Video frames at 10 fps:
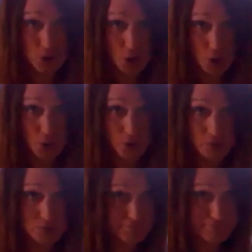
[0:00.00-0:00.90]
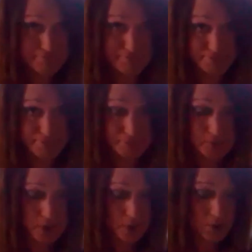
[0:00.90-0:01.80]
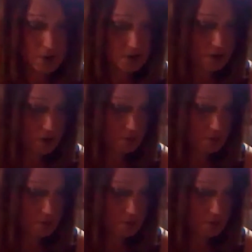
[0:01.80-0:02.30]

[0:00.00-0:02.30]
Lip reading: you, I'm not sorry